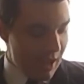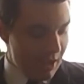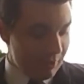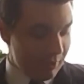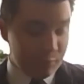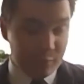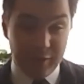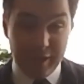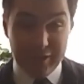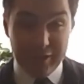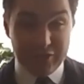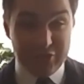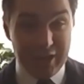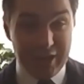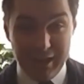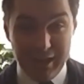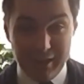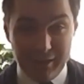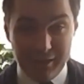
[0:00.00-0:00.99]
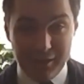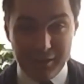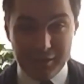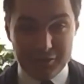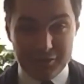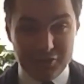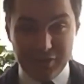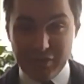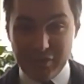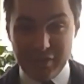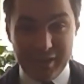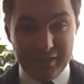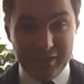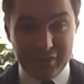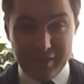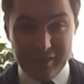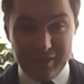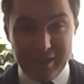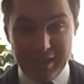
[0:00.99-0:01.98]
Fresh air, just like
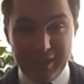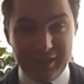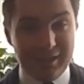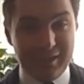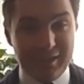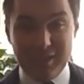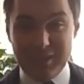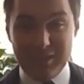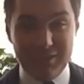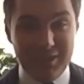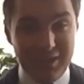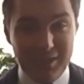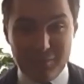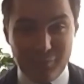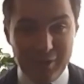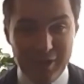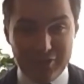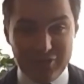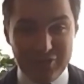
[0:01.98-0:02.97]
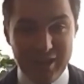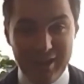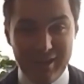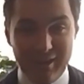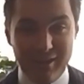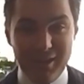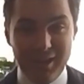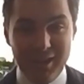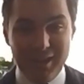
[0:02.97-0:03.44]
sunlight. You need fresh air.